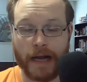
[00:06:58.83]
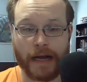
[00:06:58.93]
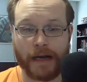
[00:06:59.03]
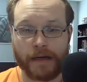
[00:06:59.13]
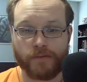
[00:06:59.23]

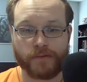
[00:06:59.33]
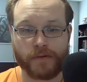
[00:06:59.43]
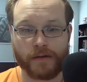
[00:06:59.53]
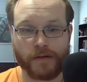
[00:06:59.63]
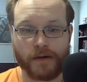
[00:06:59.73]

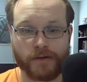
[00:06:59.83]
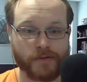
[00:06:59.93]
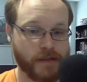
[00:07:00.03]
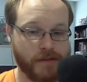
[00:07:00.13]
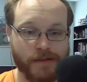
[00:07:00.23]
along
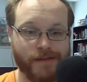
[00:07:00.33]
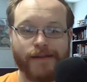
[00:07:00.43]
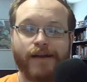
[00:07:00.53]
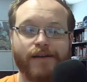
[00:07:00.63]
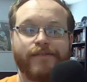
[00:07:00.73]
with a
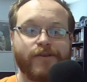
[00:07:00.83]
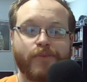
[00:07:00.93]
lot of other